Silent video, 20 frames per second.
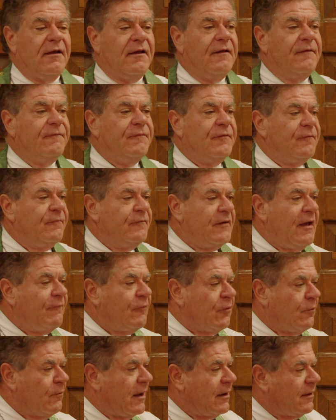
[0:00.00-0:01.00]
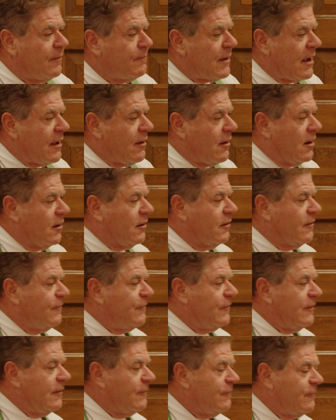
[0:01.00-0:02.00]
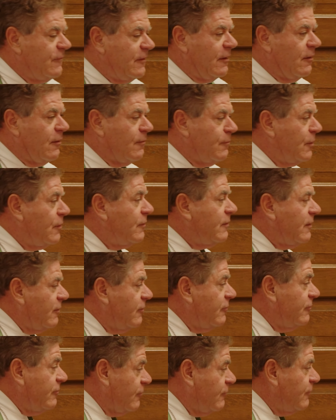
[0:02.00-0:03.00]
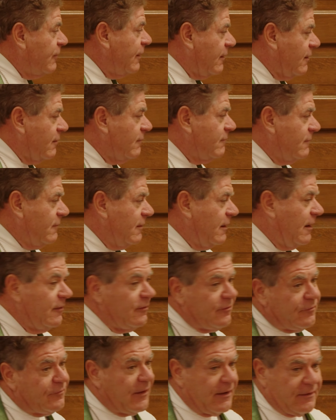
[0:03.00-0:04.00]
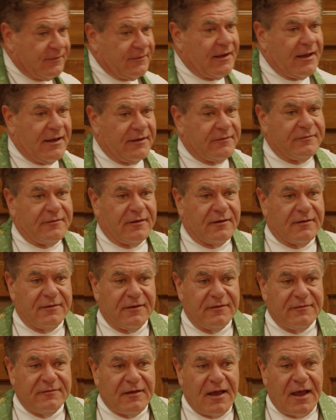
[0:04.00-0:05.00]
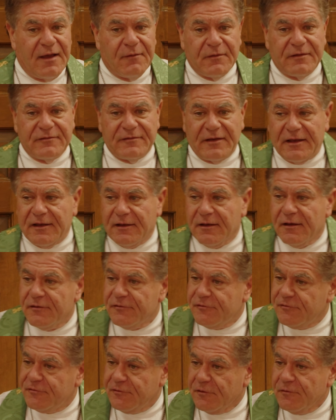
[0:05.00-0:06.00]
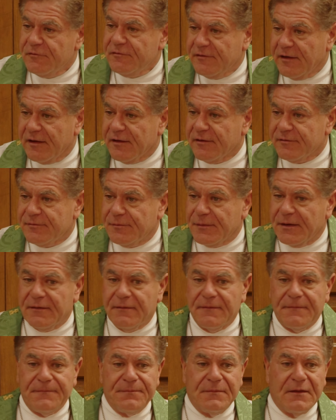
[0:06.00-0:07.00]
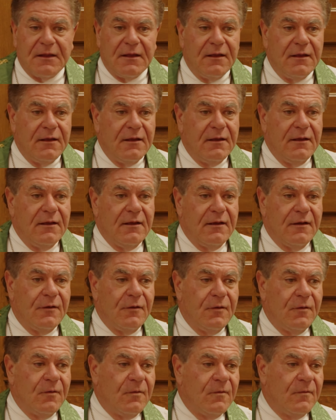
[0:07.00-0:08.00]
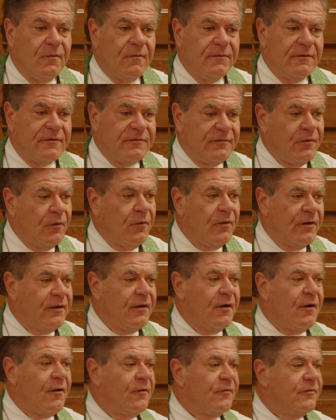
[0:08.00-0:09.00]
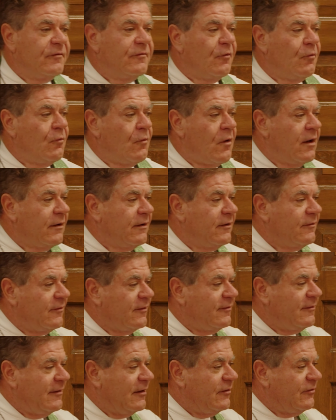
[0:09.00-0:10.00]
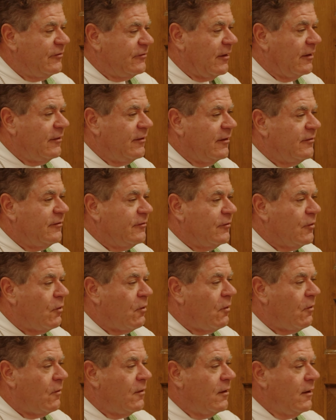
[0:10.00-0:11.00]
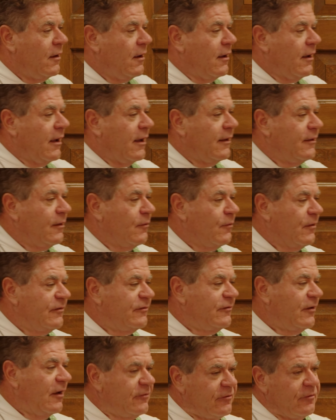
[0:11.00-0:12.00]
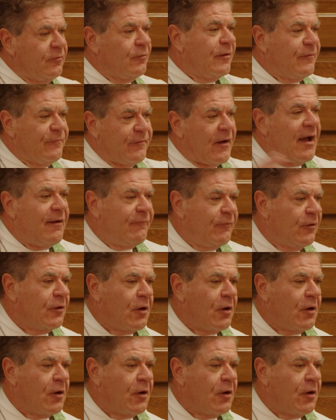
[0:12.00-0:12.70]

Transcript: if you've never read a biography of D.L. Moody, you should read it. It's fantastic. This guy was a shoe salesman who, the story goes, wanted to teach Sunday school, and there was such a revival